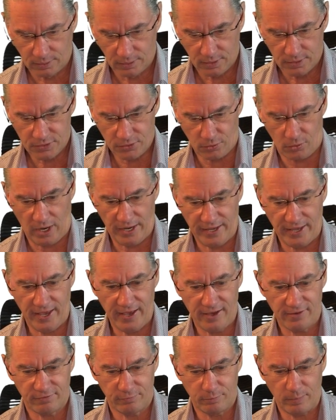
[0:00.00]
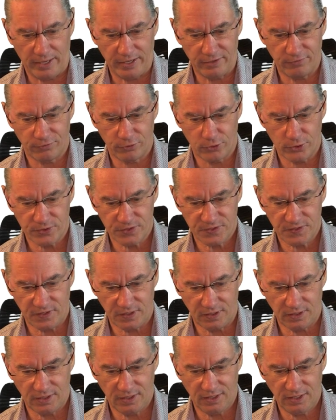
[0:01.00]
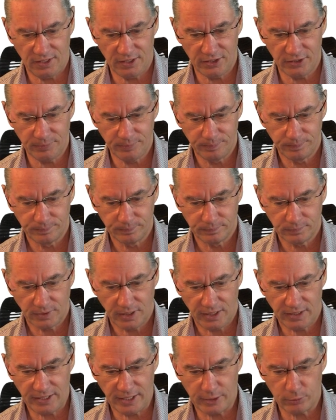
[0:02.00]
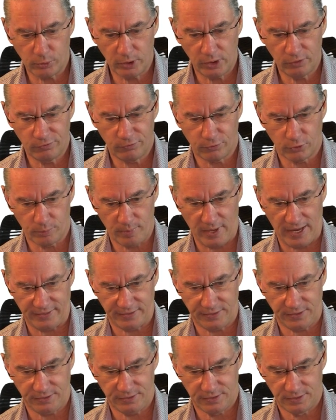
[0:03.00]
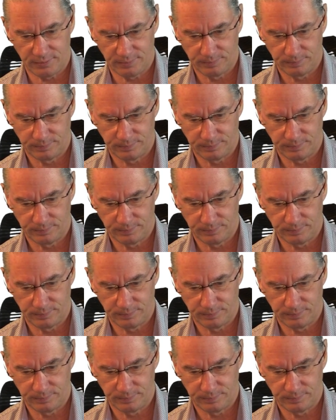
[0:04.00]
So I have my first thing here, and I will format it.